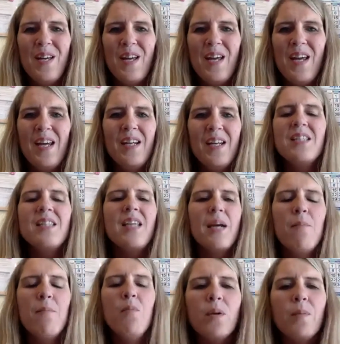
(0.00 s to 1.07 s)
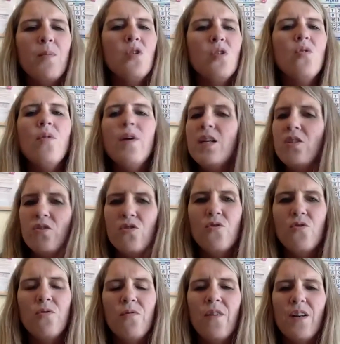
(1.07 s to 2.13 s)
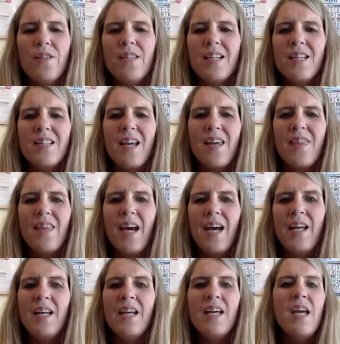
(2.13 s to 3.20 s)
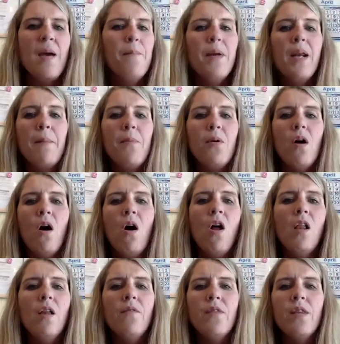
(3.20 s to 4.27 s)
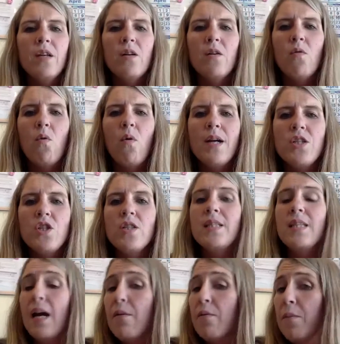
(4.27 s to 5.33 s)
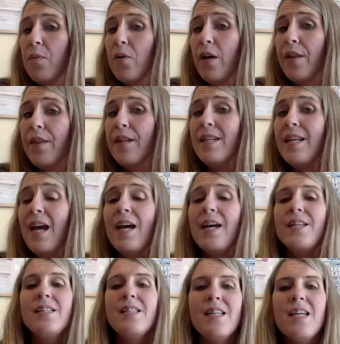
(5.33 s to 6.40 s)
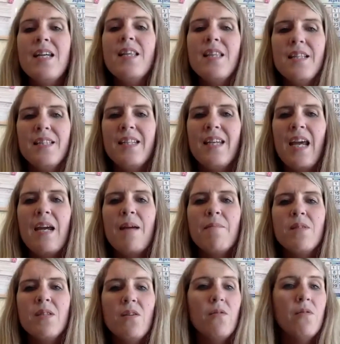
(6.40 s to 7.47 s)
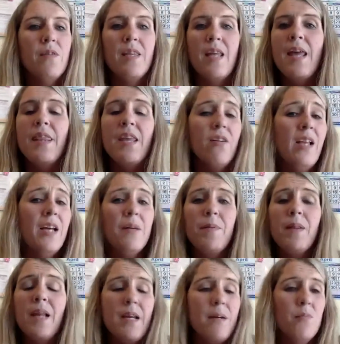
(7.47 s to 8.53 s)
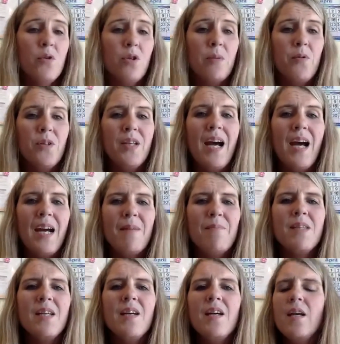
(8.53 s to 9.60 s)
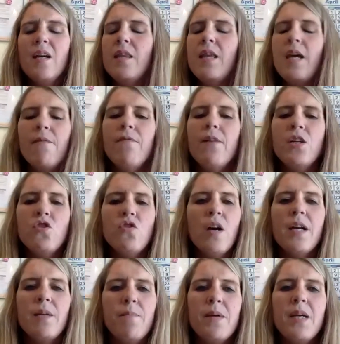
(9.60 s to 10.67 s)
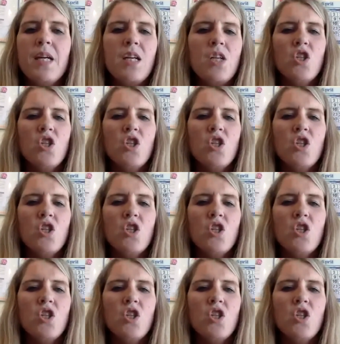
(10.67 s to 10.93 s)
And it's like multiple choice or true and false, things like that. But I put all of the questions that I would put on the test in this game. So, and they're allowed to play it multiple times. They have fun trying to beat each